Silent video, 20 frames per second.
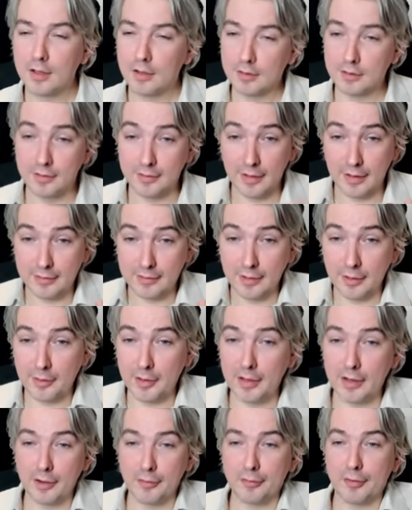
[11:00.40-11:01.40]
Does that sound
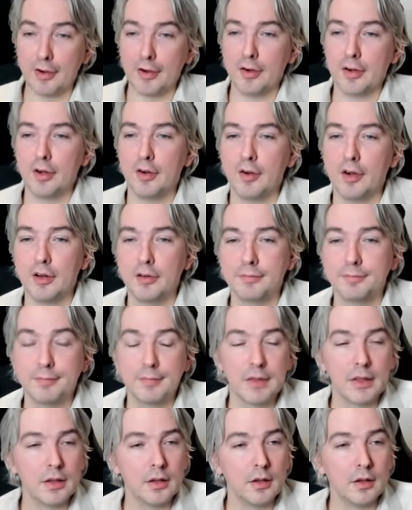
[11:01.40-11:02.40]
like a fair hearing?
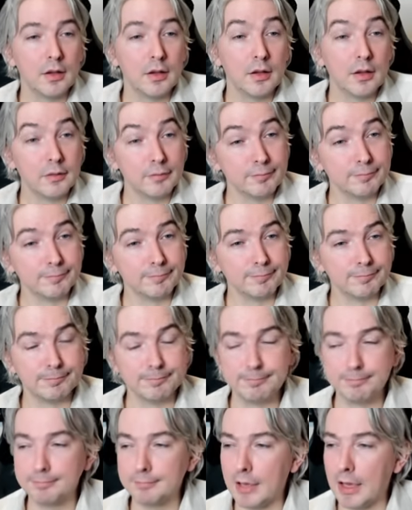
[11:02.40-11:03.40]

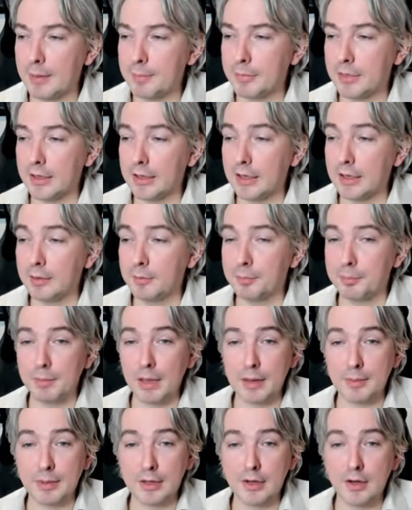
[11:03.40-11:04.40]
Hmm, I'm thinking
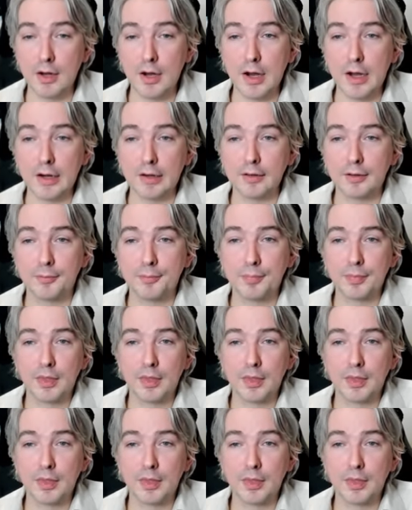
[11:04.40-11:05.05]
maybe not.